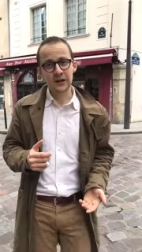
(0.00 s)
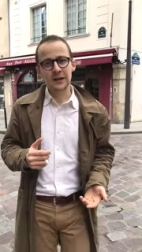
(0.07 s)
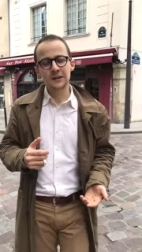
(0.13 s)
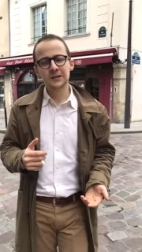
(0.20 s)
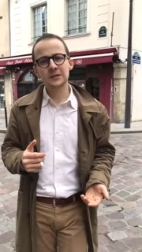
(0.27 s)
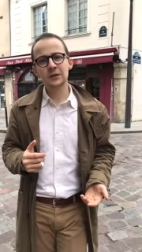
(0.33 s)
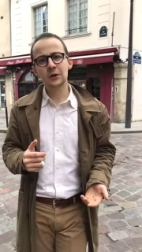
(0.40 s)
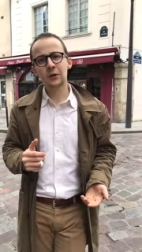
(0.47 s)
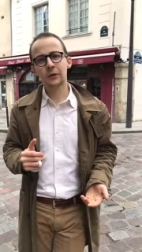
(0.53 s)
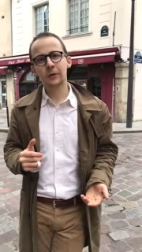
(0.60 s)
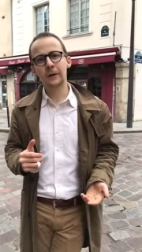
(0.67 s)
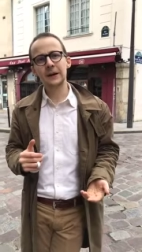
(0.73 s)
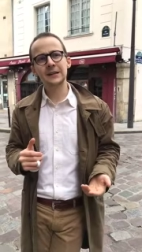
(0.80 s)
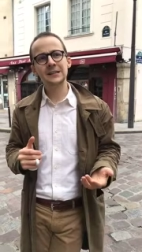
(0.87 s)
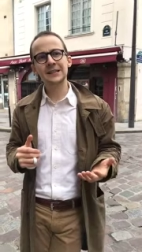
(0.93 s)

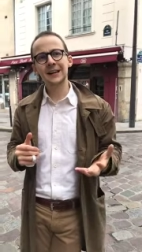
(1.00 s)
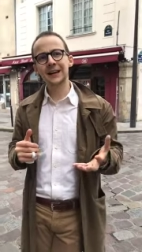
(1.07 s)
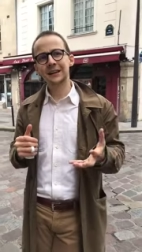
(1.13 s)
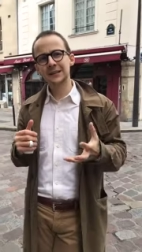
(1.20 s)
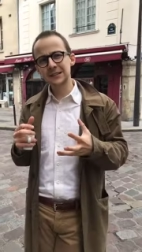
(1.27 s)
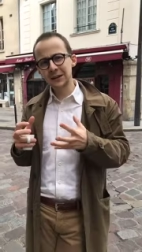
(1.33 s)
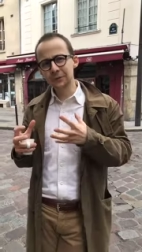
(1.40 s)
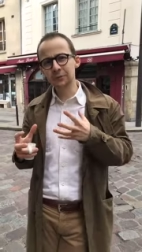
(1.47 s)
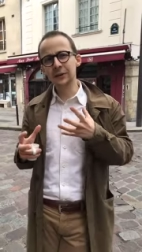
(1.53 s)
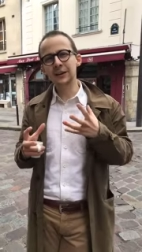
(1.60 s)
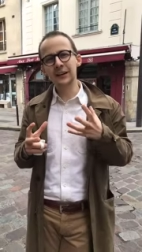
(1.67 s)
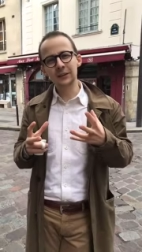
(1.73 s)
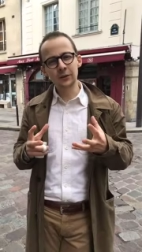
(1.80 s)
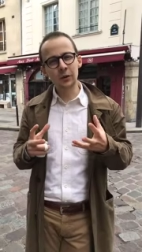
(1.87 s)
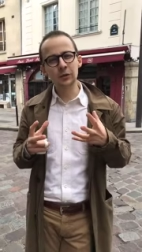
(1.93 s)
So it's like something
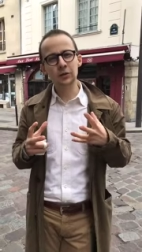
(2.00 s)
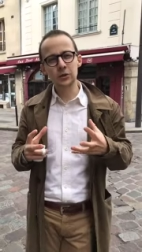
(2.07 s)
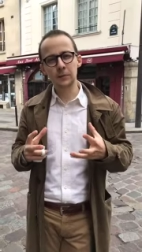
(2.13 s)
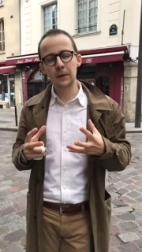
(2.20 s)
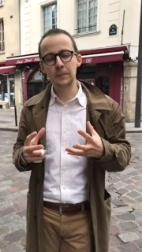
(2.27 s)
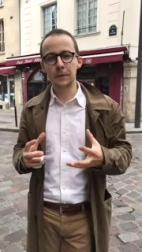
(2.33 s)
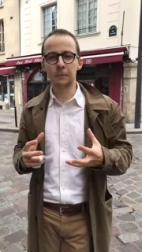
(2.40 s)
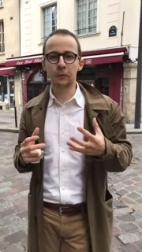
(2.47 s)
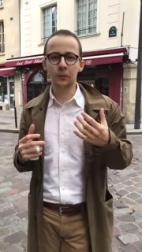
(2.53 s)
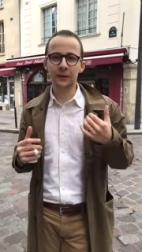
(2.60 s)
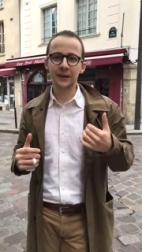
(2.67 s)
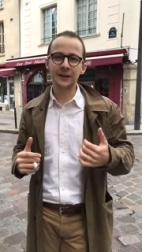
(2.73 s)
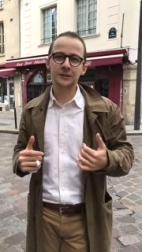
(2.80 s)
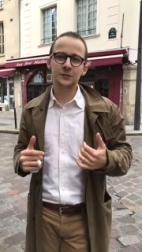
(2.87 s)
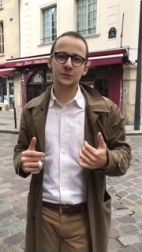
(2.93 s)
that not too many people
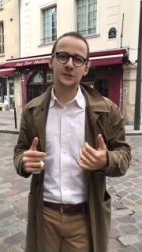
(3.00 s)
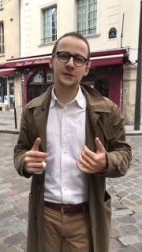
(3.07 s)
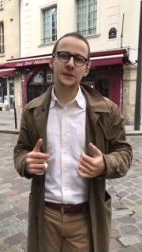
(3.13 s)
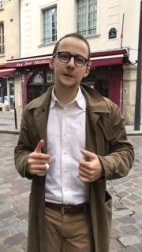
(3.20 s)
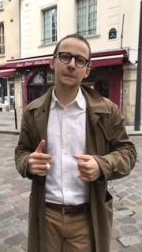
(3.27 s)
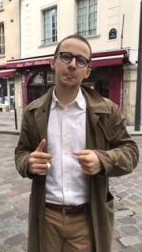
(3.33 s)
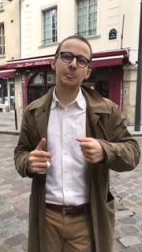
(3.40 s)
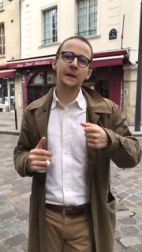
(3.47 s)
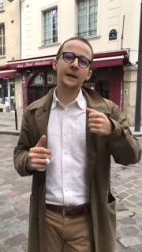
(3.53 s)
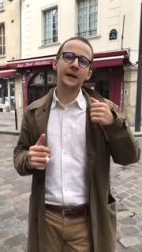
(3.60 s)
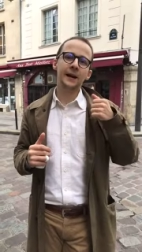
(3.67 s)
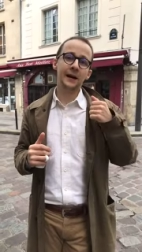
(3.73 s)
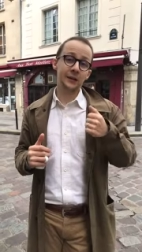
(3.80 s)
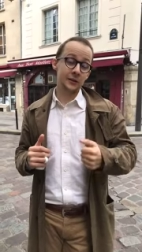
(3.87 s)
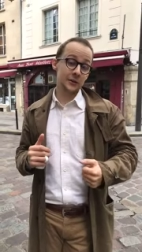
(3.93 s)
get to see
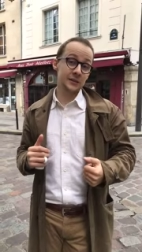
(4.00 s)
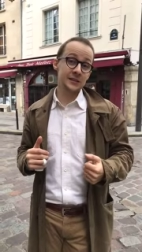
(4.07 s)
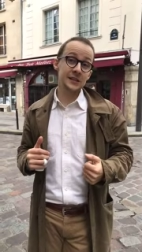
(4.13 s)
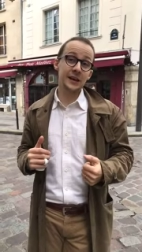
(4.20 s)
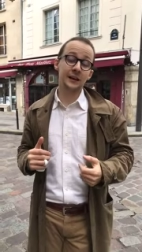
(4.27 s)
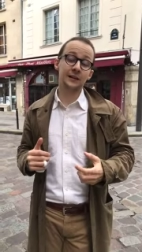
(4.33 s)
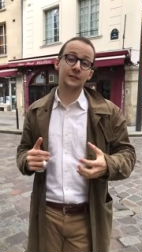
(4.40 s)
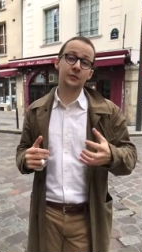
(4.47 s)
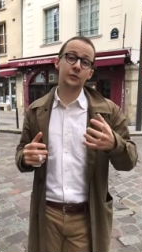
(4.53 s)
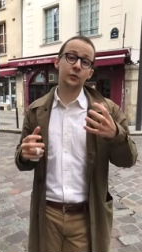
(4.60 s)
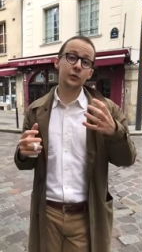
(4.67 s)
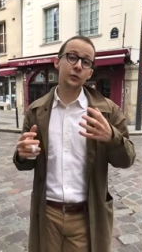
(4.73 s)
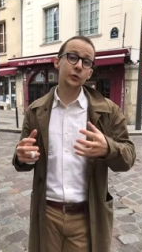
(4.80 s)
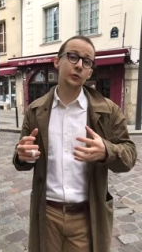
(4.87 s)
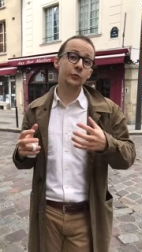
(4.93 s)
and understand.
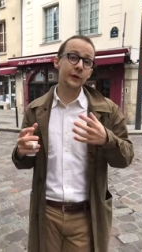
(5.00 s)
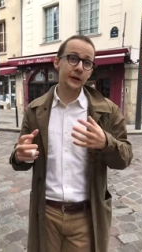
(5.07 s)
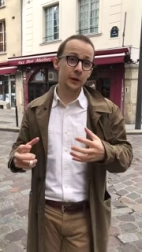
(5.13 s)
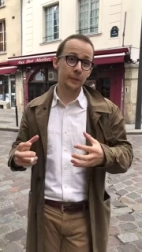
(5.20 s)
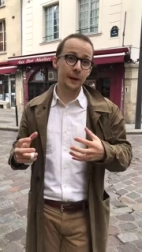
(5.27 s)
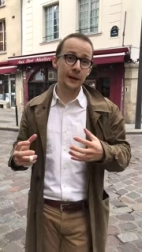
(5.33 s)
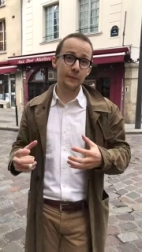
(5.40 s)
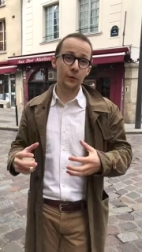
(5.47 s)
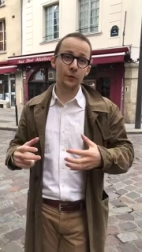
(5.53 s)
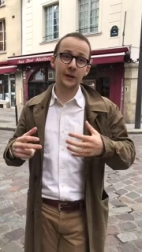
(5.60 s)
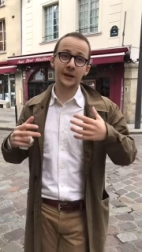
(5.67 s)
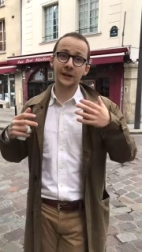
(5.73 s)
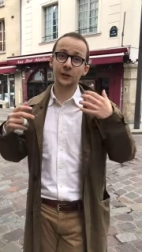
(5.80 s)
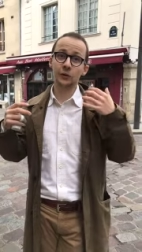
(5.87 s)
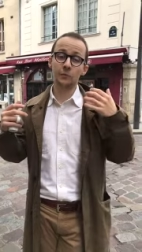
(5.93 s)
You could read the Bible
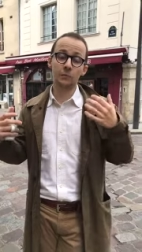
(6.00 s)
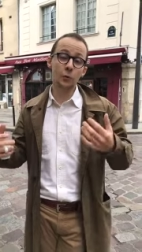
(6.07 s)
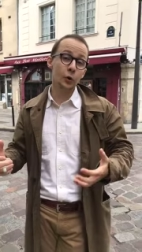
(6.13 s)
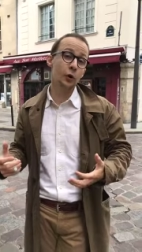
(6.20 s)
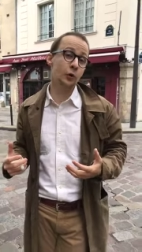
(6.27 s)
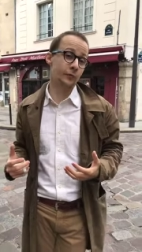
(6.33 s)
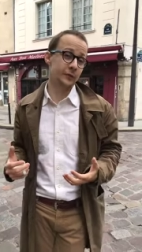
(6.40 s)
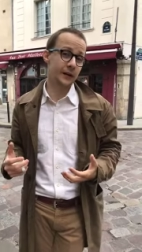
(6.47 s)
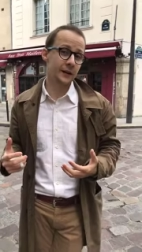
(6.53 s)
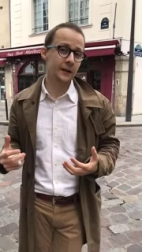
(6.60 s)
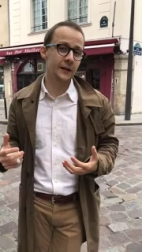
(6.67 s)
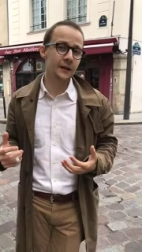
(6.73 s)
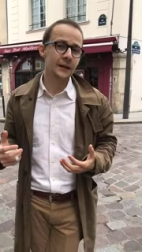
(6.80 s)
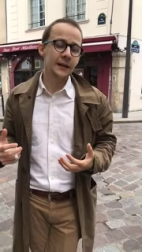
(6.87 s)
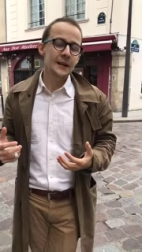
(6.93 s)
like in a book over there.
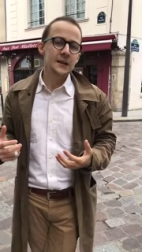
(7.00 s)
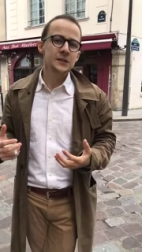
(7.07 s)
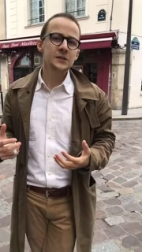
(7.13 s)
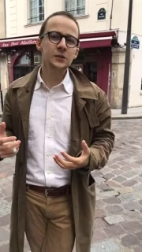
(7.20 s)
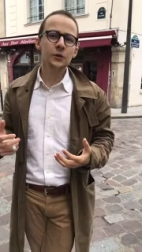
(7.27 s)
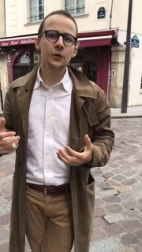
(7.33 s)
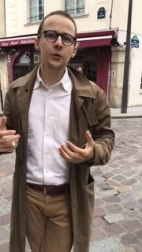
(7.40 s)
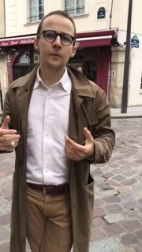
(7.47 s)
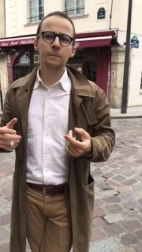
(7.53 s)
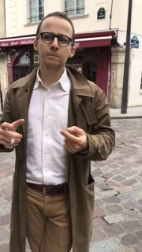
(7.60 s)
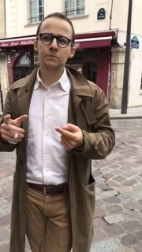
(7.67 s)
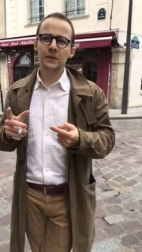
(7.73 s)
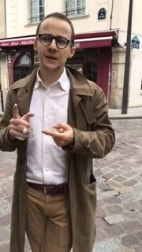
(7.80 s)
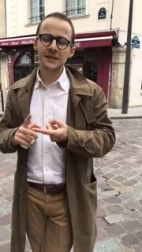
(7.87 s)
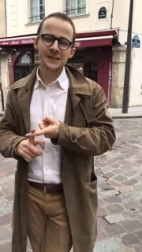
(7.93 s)
So
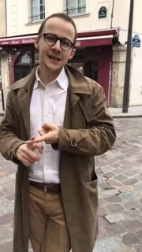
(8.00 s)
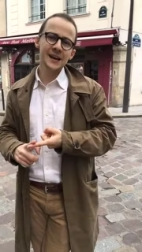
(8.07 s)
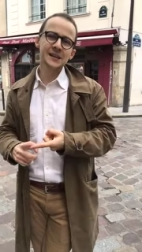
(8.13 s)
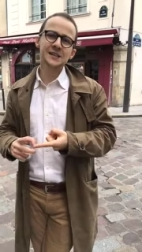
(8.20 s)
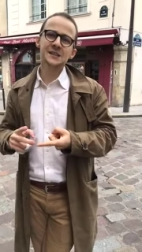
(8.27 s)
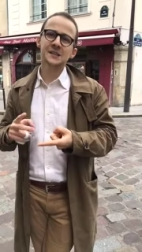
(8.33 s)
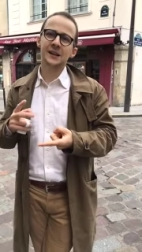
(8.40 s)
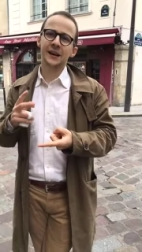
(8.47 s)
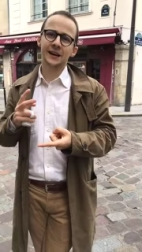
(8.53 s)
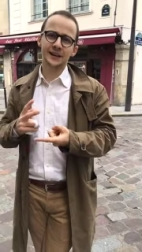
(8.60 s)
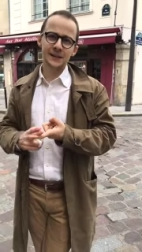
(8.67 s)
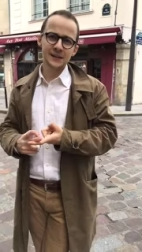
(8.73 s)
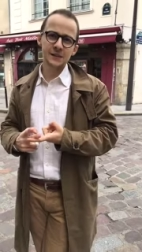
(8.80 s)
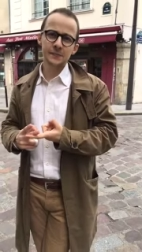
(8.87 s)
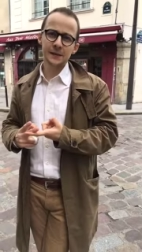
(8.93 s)
it's nice, and
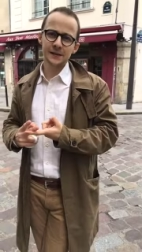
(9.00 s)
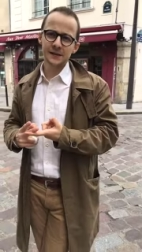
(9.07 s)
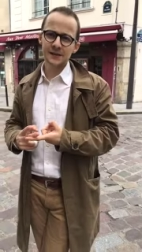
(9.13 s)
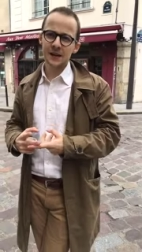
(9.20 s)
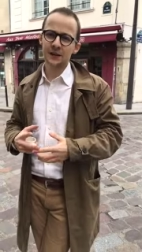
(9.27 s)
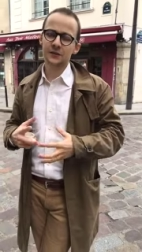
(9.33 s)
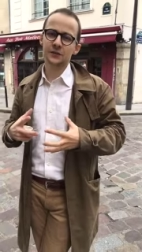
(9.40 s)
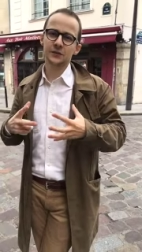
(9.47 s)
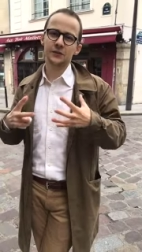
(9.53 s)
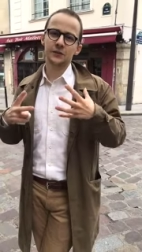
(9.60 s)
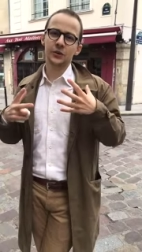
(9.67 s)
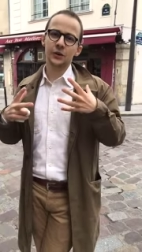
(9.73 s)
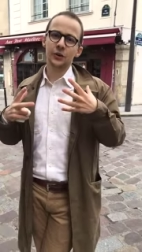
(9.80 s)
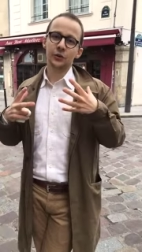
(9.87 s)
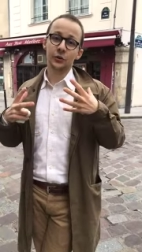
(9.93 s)
this man started
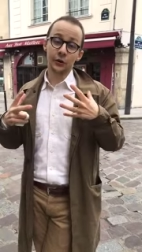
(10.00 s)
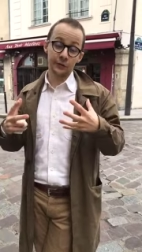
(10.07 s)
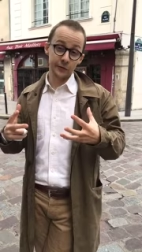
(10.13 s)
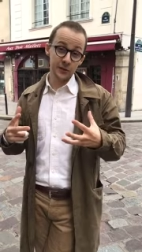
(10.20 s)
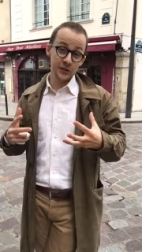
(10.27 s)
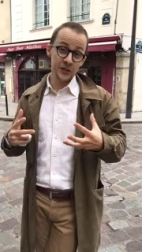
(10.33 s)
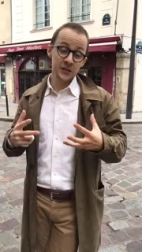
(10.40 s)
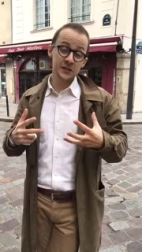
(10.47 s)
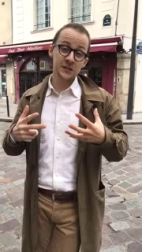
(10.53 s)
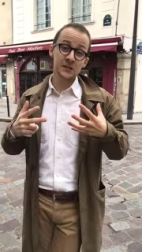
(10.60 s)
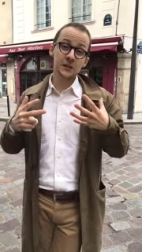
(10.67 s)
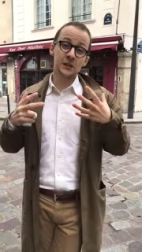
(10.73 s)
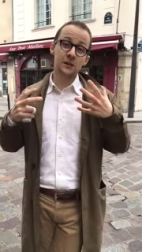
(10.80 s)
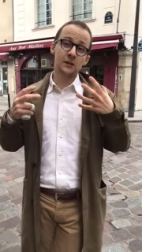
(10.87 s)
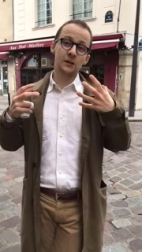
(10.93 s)
the universities
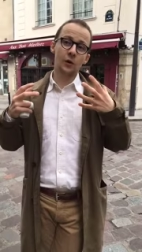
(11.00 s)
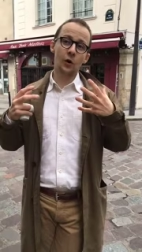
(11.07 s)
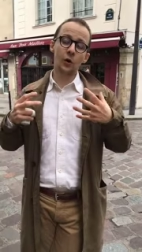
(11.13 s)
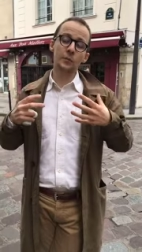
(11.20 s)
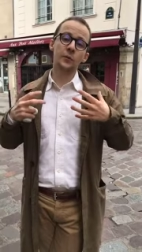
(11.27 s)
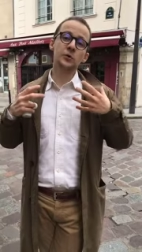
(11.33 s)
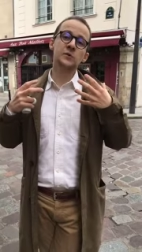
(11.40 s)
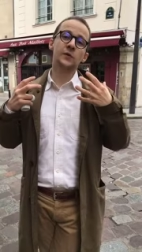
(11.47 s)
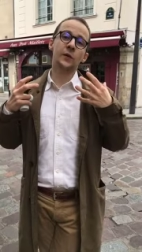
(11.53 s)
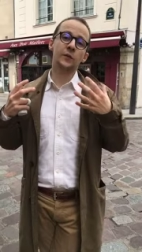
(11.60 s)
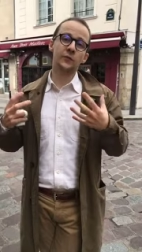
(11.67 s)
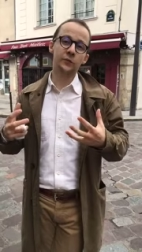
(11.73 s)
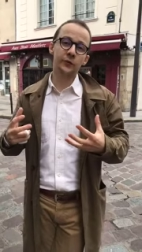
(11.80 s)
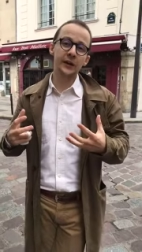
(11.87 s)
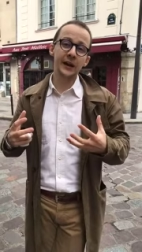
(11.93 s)
almost for
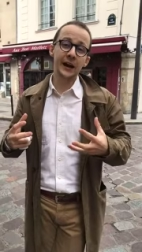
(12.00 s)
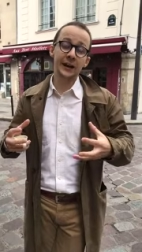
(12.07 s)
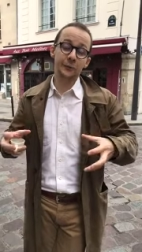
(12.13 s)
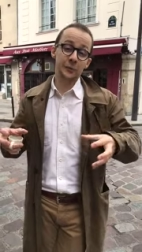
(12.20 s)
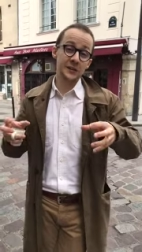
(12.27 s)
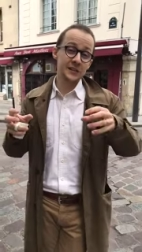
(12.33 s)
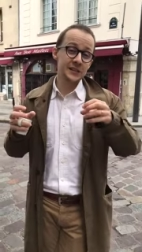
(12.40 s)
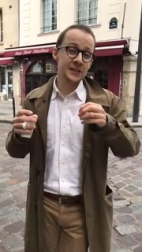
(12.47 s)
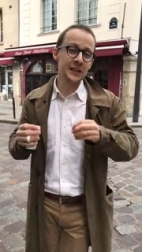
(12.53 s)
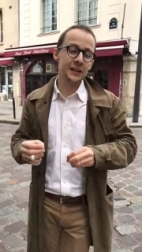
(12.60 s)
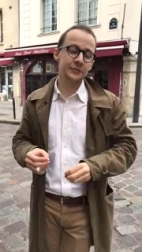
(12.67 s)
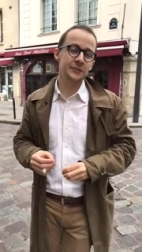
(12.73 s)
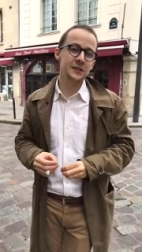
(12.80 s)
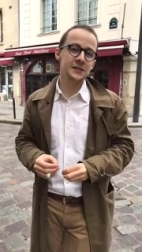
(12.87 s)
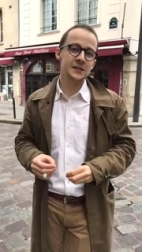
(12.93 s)
free, and we still
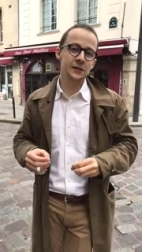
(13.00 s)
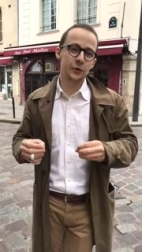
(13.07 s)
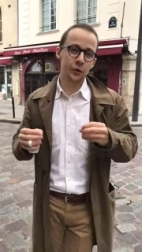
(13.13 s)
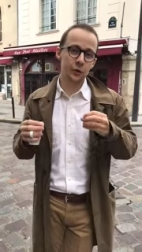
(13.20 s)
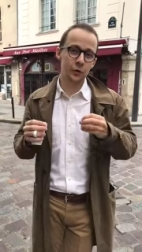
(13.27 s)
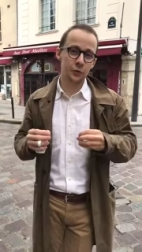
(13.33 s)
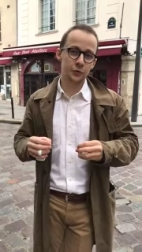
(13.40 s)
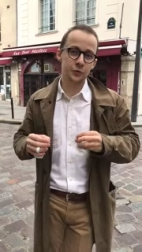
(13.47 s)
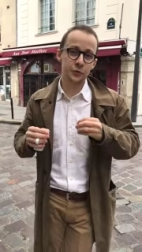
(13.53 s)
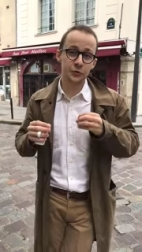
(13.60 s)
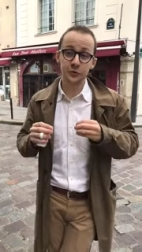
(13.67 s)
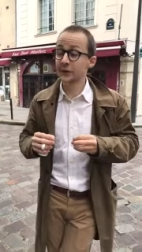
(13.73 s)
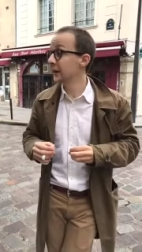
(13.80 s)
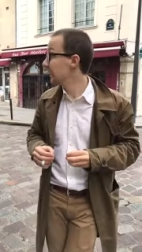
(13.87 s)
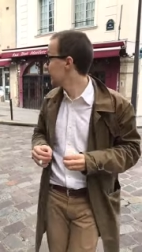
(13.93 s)
have this in our culture
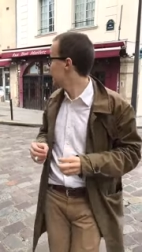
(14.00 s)
today.